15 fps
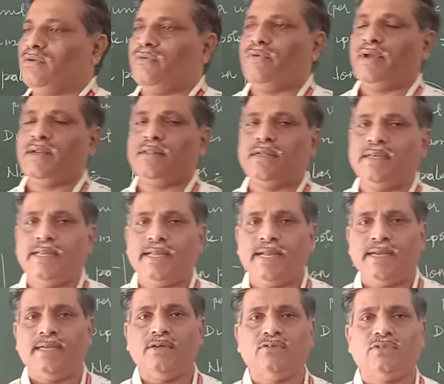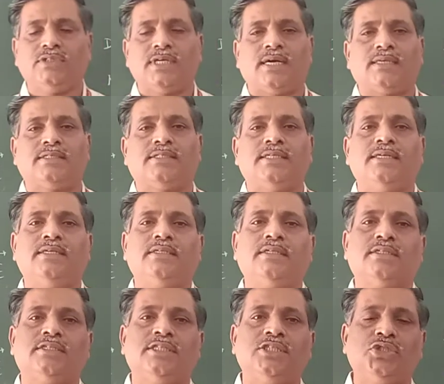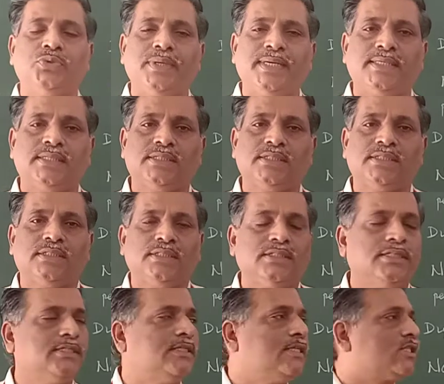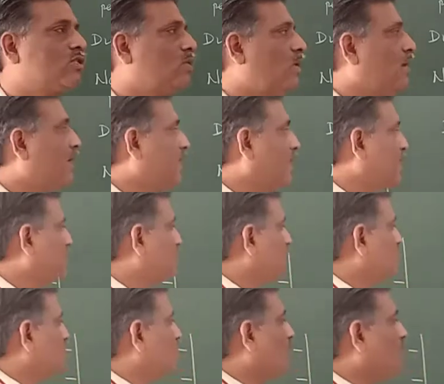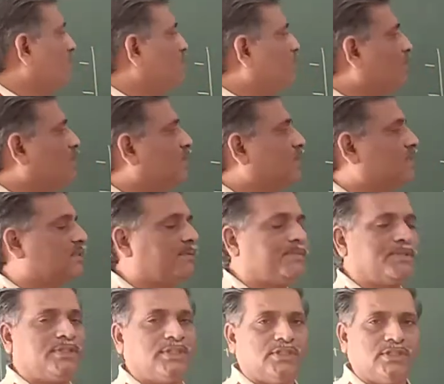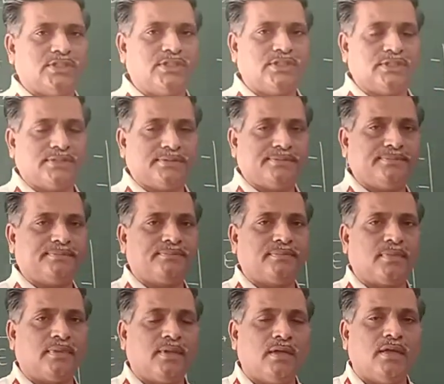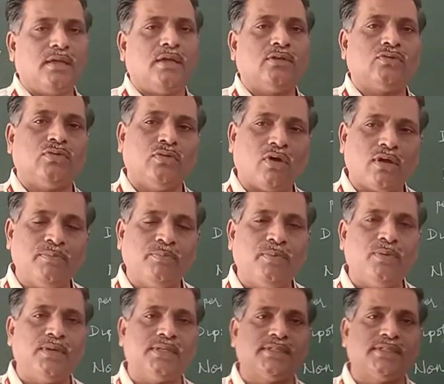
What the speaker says: where the negative charge center situates, this is called as non-polar substance. So non-polar